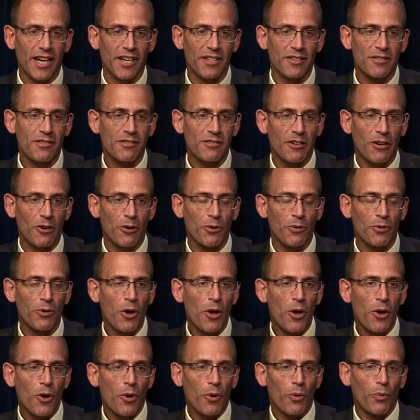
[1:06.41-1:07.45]
And so
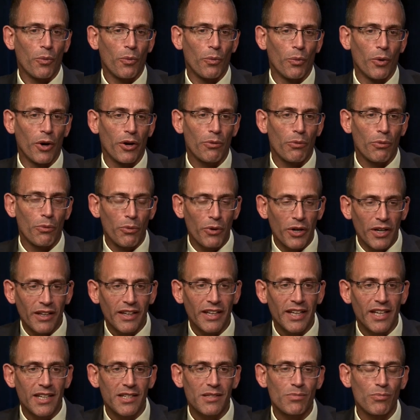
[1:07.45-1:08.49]
what
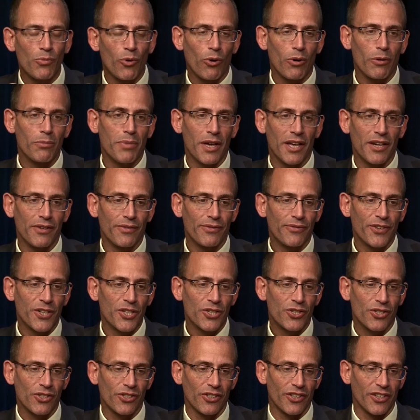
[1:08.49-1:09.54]
really is more
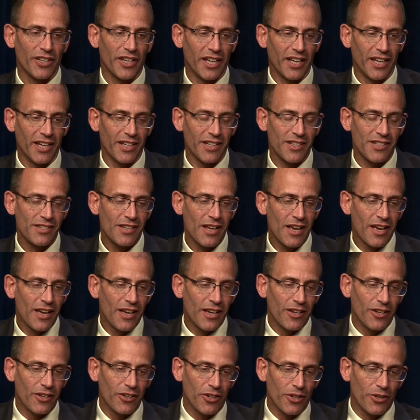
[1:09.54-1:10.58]
beneficial is,
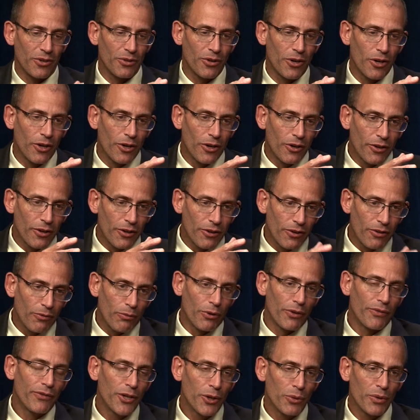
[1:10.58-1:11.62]
you know,
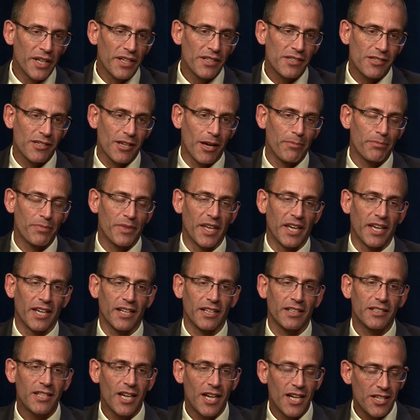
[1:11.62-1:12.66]
reviewing
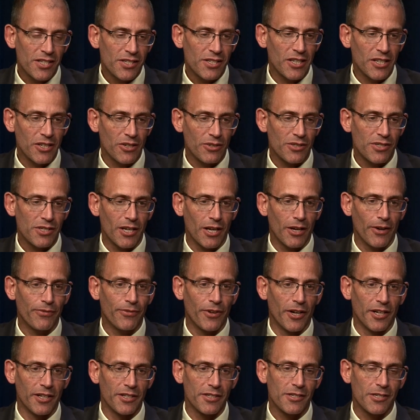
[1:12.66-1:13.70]
something, testing yourself
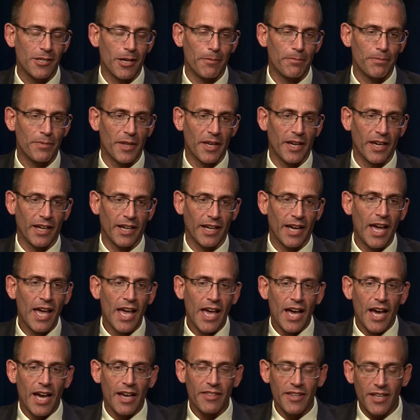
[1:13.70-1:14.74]
on something,
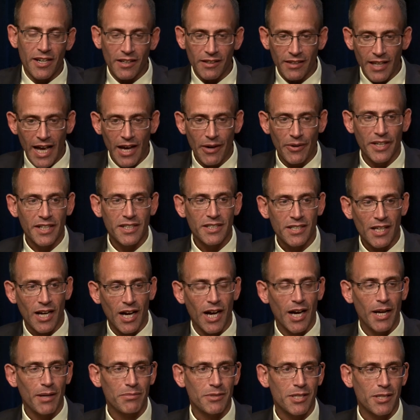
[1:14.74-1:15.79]
and then allowing
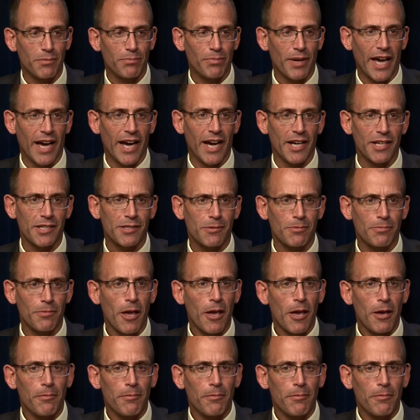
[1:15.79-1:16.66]
time to pass.